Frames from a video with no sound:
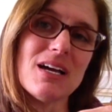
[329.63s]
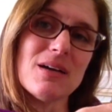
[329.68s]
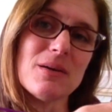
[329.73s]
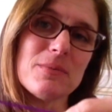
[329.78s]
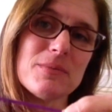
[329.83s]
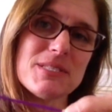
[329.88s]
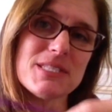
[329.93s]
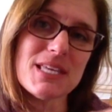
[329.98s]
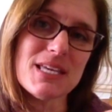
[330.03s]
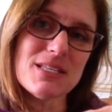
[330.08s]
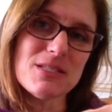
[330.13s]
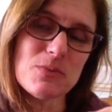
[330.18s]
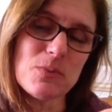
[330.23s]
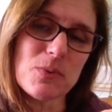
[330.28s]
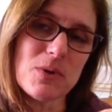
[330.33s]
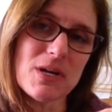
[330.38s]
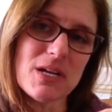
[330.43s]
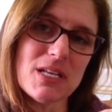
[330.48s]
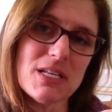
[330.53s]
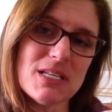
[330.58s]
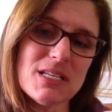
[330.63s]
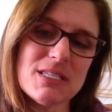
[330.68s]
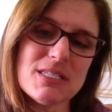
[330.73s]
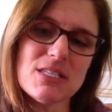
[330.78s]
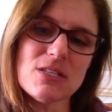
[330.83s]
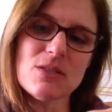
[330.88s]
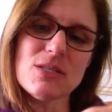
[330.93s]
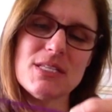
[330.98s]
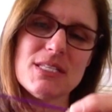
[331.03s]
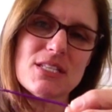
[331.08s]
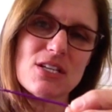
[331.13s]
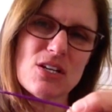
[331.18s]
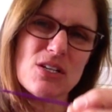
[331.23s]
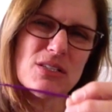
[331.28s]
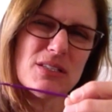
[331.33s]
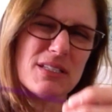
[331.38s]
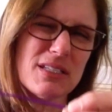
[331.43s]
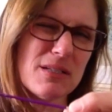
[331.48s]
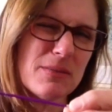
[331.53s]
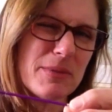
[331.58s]
size one. So these are a
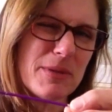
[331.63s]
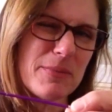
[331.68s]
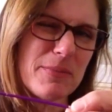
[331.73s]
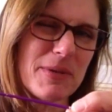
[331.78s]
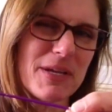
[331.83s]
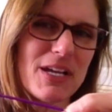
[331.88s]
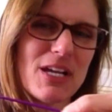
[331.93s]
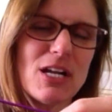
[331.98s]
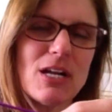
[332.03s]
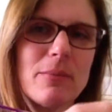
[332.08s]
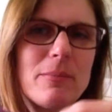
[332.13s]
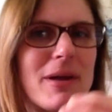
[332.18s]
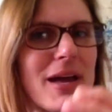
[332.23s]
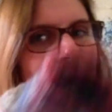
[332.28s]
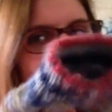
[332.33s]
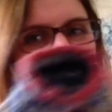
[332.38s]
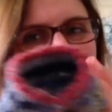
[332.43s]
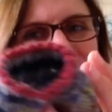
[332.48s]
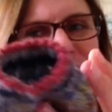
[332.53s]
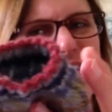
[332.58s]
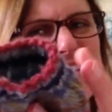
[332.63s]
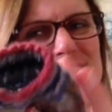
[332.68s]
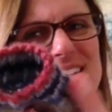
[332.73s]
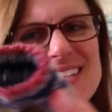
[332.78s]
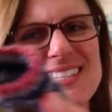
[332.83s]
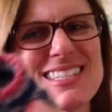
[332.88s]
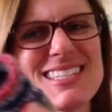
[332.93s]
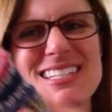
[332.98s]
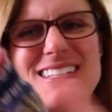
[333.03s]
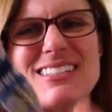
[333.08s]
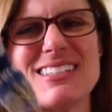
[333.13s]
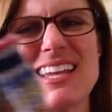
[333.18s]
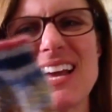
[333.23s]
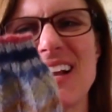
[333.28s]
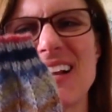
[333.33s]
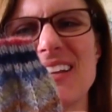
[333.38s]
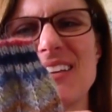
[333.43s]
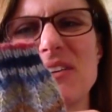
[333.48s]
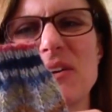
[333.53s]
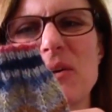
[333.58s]
little bit bigger, but it's still
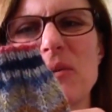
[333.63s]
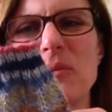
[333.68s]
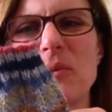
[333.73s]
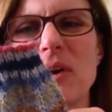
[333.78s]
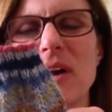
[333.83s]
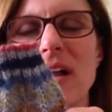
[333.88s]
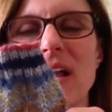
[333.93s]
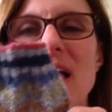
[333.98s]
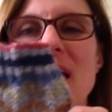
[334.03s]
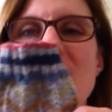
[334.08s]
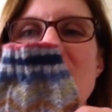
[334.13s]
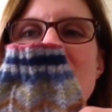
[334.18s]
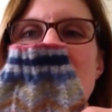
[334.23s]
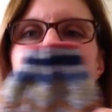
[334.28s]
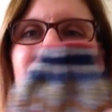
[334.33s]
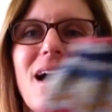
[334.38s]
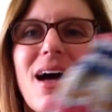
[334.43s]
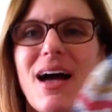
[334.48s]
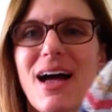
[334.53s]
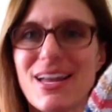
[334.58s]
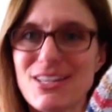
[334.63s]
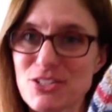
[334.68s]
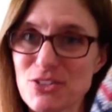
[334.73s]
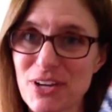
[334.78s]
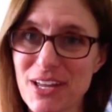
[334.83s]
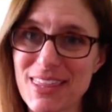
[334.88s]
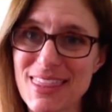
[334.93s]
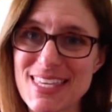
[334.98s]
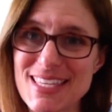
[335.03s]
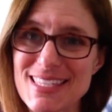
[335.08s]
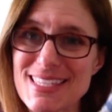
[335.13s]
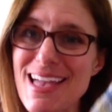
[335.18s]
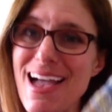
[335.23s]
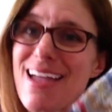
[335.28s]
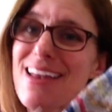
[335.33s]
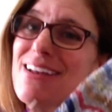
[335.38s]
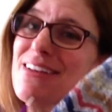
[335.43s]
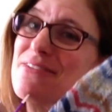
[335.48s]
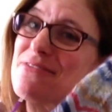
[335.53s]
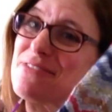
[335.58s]
not going to work. I tried this
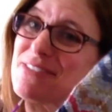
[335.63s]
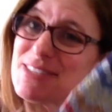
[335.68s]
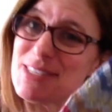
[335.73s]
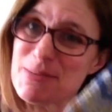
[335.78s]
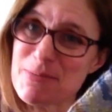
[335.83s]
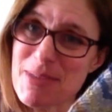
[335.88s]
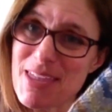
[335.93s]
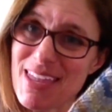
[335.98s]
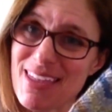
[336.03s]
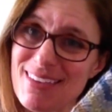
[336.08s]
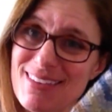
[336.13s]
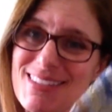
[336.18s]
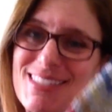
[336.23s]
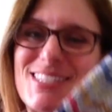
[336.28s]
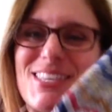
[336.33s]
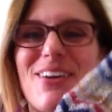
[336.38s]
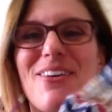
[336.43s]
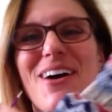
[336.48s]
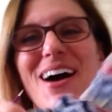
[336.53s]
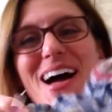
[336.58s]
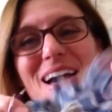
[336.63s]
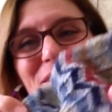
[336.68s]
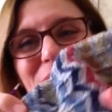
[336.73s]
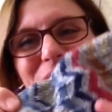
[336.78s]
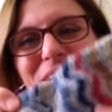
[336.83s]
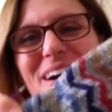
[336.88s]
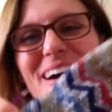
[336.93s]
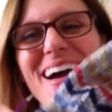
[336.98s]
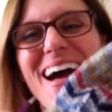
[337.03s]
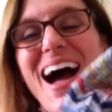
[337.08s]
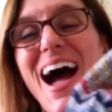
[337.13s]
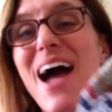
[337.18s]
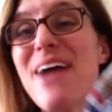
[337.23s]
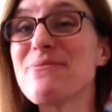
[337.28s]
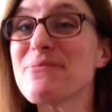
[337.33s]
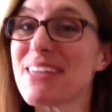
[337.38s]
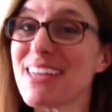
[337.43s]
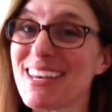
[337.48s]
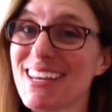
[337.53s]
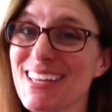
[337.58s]
on and it fits me. So
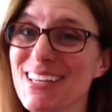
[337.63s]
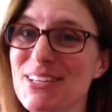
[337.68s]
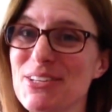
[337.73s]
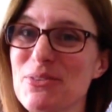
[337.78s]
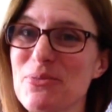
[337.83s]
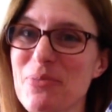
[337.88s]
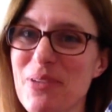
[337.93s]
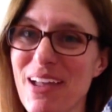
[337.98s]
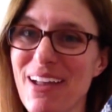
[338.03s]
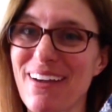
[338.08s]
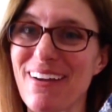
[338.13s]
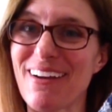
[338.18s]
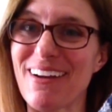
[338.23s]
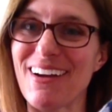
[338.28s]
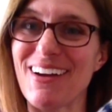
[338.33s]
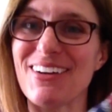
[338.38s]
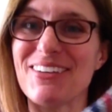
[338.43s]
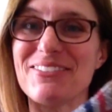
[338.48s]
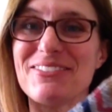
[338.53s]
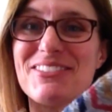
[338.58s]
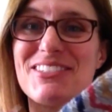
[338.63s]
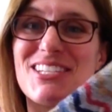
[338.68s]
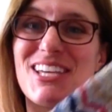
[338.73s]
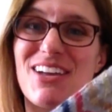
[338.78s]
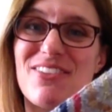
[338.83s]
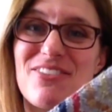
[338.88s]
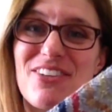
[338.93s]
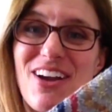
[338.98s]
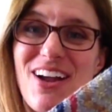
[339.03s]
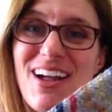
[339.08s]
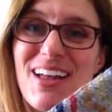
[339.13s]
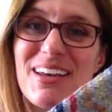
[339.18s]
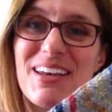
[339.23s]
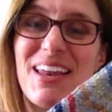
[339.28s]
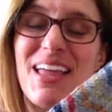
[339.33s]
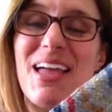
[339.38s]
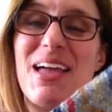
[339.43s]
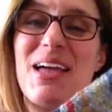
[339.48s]
I'm getting a new pair of chevron